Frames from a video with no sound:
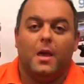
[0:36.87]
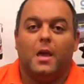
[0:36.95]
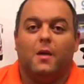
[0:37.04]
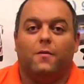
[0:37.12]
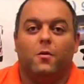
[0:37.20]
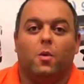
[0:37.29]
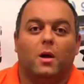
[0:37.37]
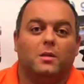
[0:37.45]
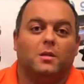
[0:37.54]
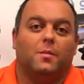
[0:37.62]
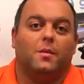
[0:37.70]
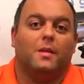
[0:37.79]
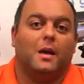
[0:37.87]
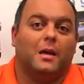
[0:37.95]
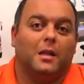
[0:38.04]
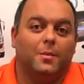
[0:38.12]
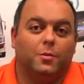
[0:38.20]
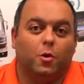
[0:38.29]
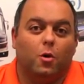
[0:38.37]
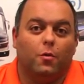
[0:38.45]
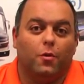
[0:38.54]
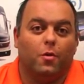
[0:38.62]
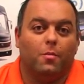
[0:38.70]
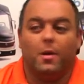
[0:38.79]
If you want something that clips
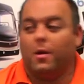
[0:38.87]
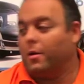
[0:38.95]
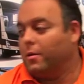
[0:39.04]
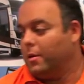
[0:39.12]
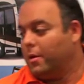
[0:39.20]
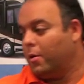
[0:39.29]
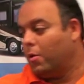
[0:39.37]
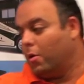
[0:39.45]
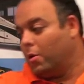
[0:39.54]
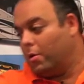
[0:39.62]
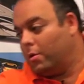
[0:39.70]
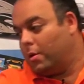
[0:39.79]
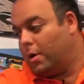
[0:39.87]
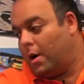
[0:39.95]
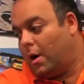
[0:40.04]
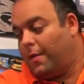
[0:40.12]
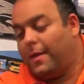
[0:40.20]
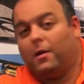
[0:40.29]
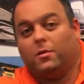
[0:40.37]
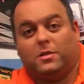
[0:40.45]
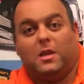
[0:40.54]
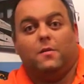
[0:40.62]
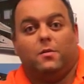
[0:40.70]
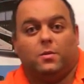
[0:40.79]
over your mirror or that will
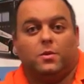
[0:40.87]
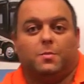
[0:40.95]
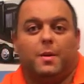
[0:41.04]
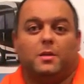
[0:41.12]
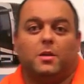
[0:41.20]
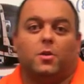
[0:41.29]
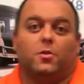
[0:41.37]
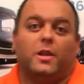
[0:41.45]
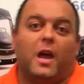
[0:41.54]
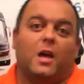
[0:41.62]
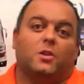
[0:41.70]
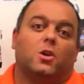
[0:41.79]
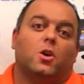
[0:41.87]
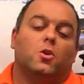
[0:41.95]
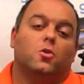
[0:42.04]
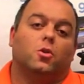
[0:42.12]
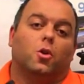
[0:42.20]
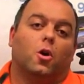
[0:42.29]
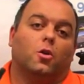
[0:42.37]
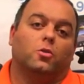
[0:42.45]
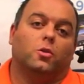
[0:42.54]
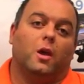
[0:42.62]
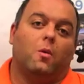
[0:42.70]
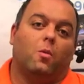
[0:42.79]
save you some space on your dash, you could
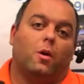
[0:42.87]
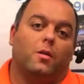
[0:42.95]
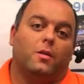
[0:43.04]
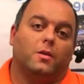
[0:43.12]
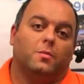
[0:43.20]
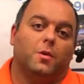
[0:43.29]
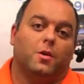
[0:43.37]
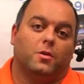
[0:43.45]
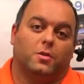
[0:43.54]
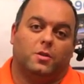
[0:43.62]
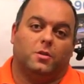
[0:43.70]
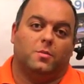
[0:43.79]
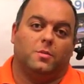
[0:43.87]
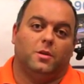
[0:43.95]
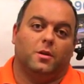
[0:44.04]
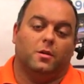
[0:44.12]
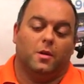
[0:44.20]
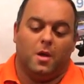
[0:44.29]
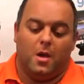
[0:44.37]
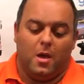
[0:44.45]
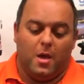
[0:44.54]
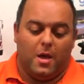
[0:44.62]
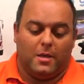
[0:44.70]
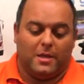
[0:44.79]
also get one of these mirror systems here.
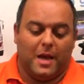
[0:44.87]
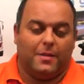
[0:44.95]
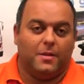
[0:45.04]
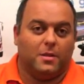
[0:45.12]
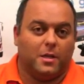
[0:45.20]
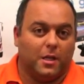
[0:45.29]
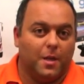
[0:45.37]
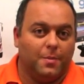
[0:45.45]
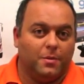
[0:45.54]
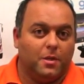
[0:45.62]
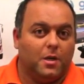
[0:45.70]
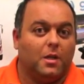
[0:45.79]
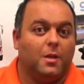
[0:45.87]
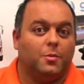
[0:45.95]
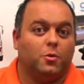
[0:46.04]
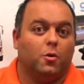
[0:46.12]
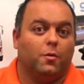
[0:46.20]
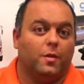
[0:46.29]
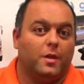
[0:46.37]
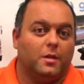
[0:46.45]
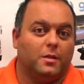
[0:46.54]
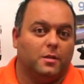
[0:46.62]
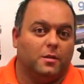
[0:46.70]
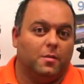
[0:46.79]
It's got these clips. It clips over the
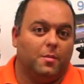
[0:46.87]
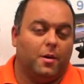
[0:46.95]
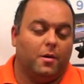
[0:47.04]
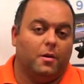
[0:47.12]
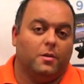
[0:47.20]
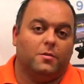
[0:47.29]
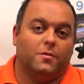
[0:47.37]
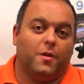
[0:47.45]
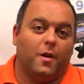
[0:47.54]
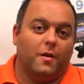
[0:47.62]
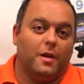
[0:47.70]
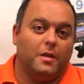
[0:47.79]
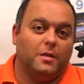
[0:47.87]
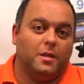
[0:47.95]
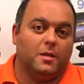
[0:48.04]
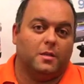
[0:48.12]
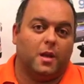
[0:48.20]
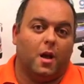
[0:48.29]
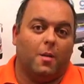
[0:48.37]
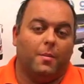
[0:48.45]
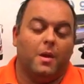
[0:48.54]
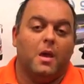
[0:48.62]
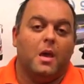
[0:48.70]
existing mirror. It's very easy to set up.